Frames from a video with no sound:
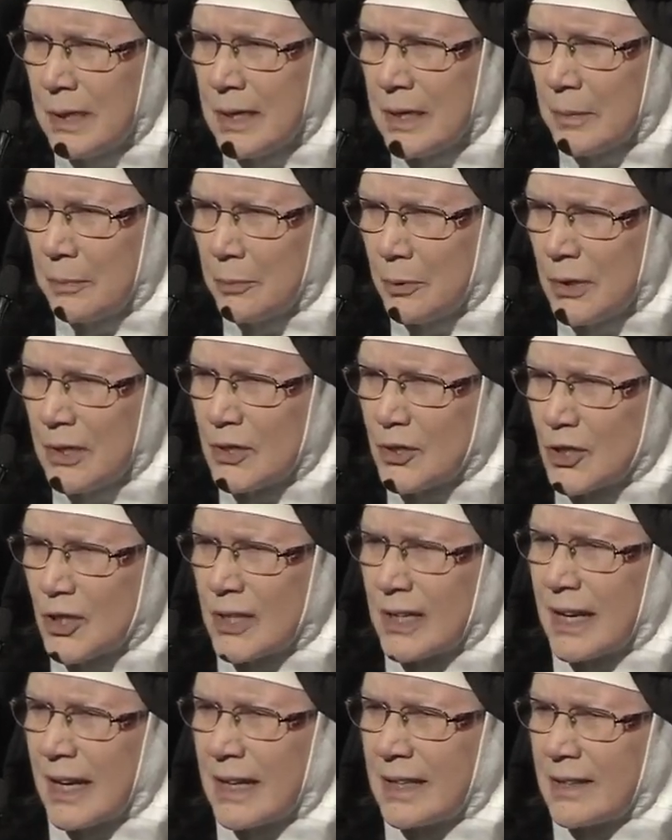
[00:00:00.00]

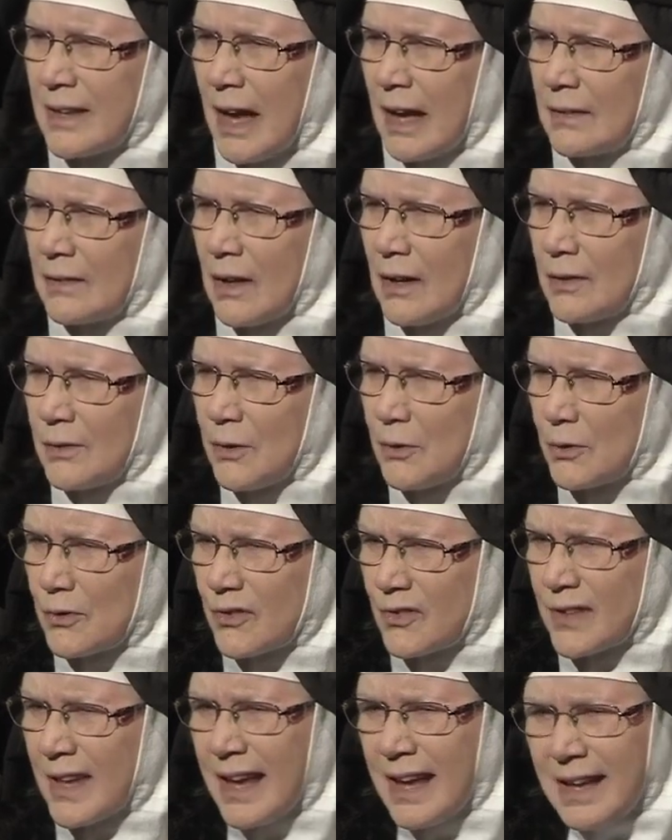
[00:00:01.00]
appreciate and
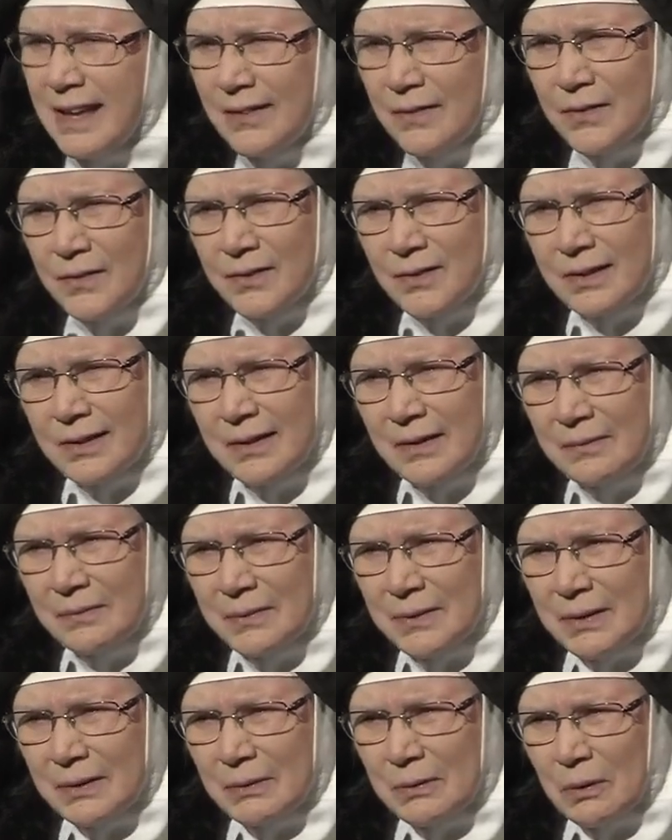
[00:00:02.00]
understand
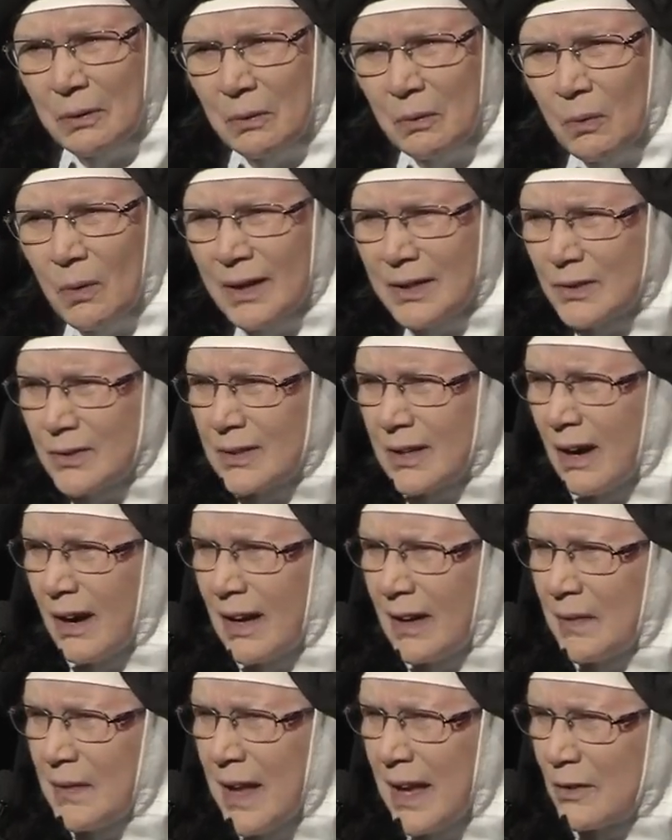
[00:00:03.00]
what
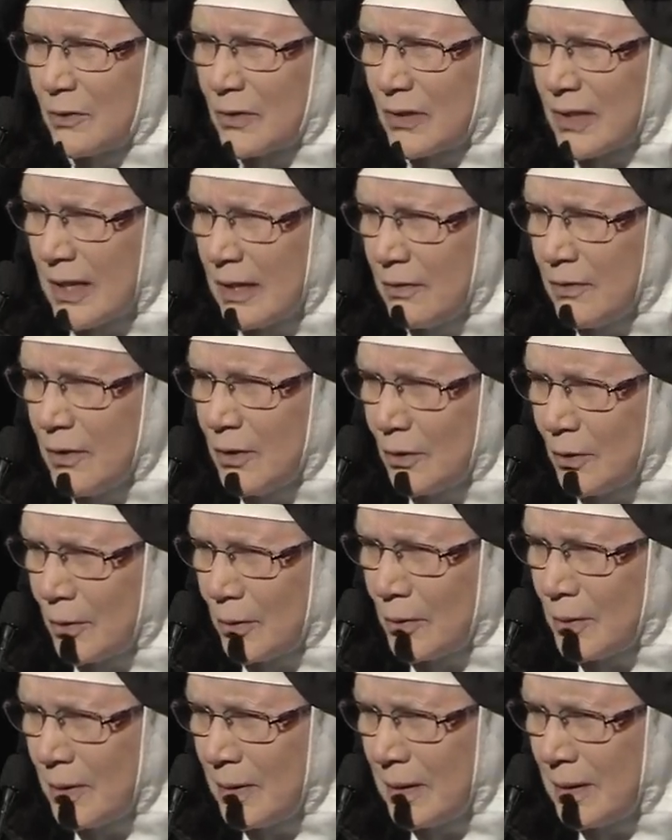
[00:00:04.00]
God has given
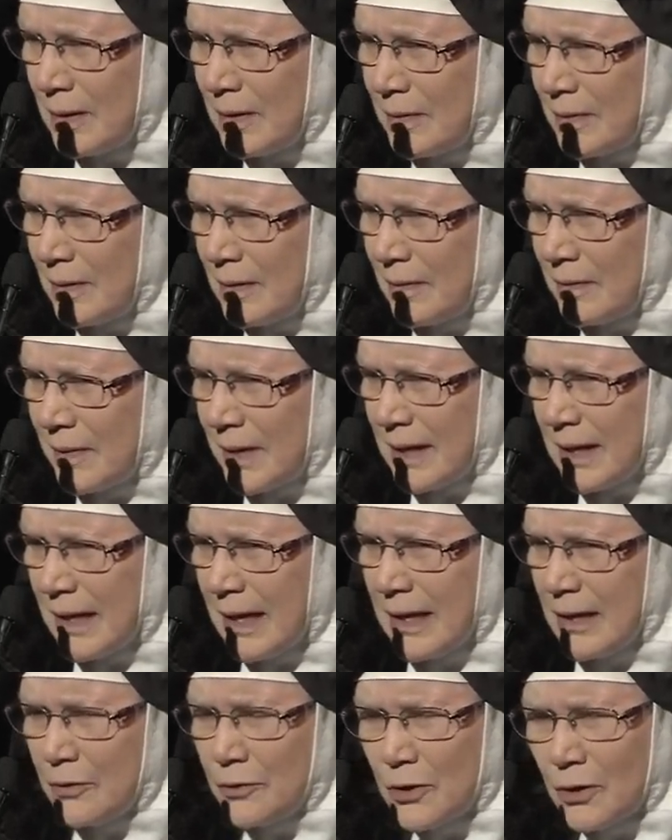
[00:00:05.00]
you
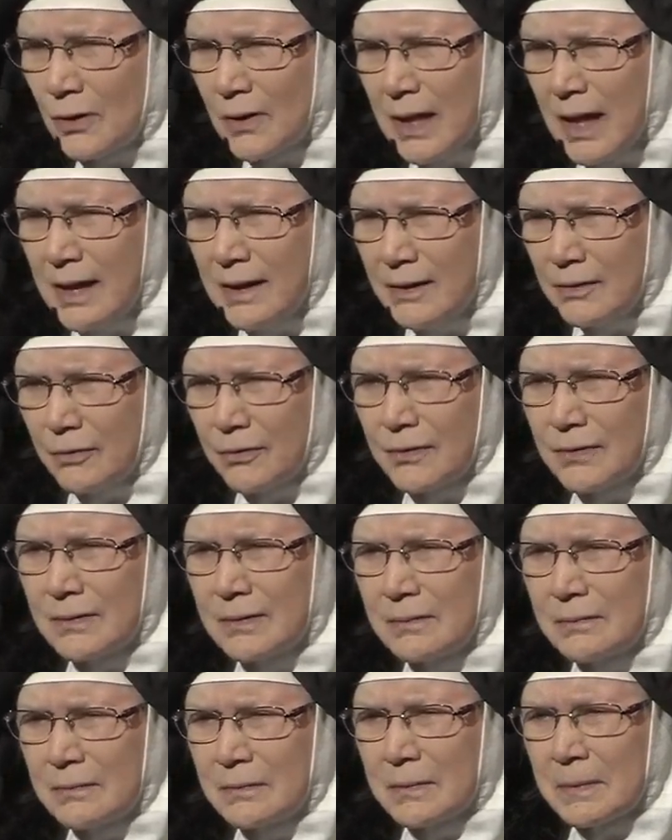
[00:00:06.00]
in your life?
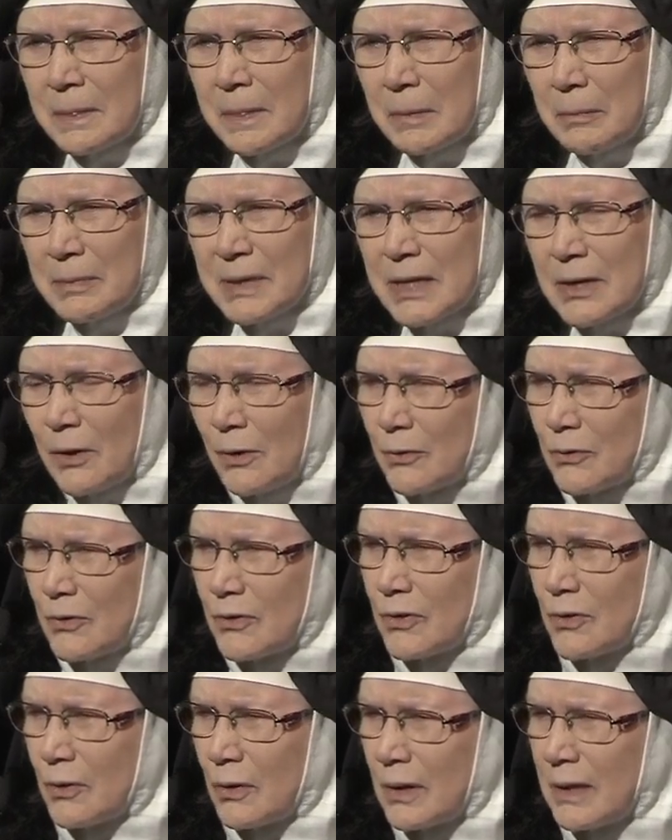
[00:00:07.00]

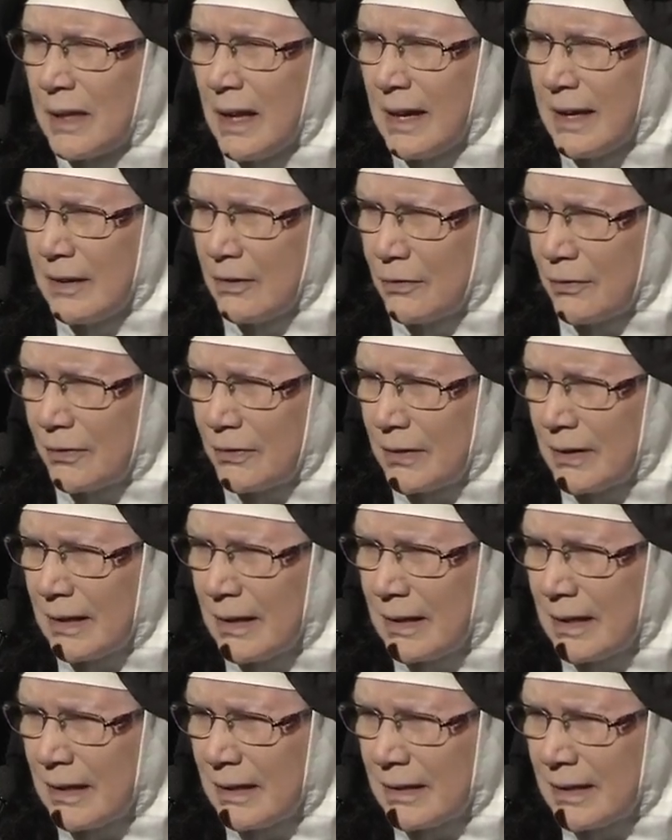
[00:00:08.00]
Because your life
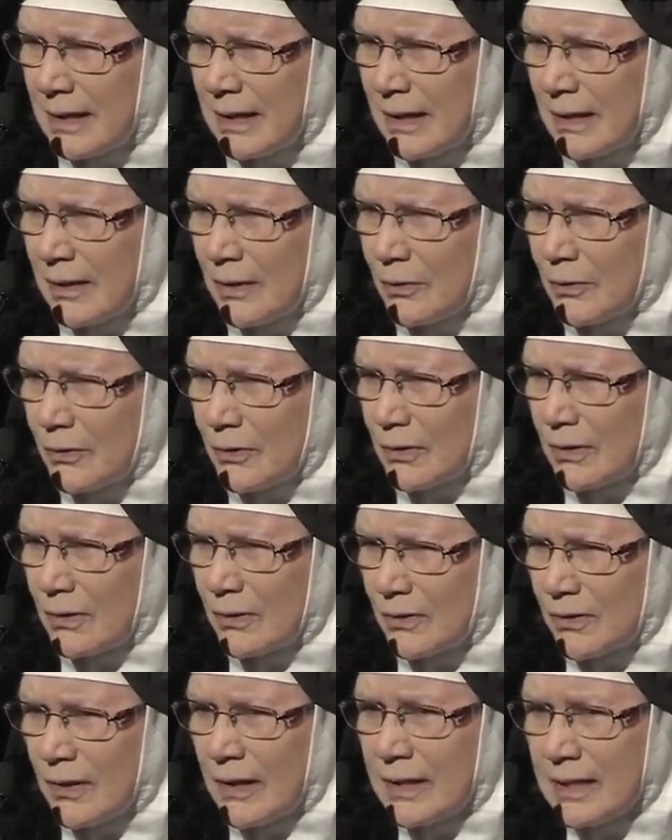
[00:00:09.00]
is
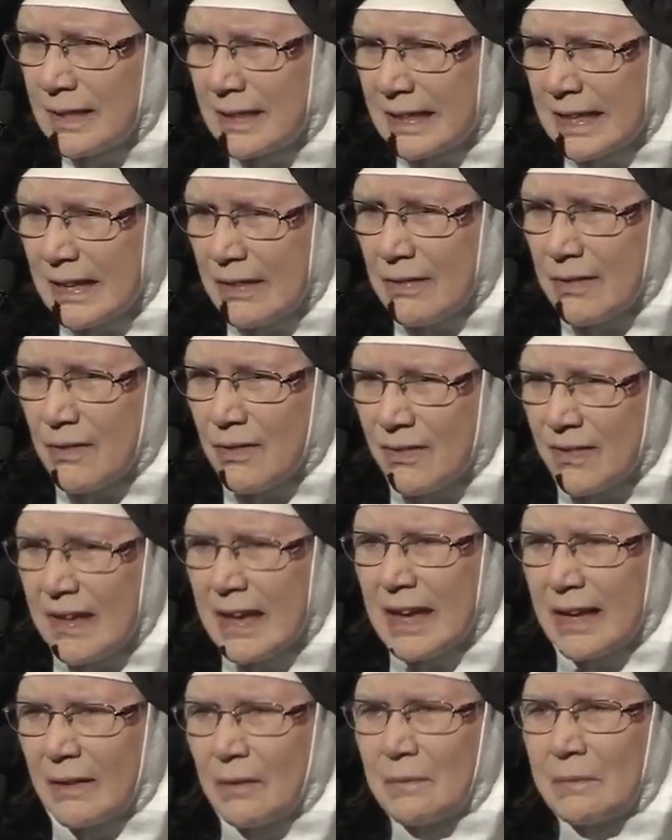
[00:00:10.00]
suddenly the
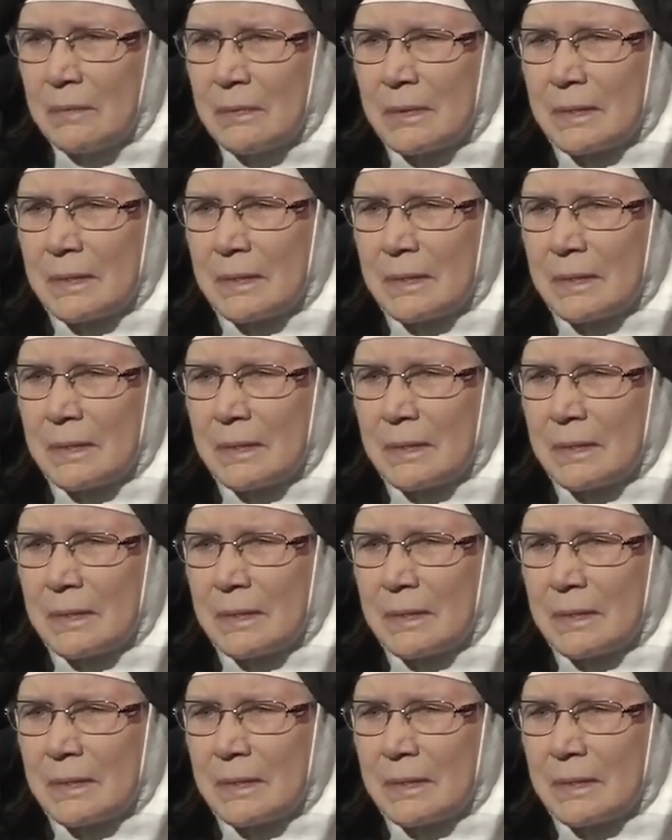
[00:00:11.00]
thing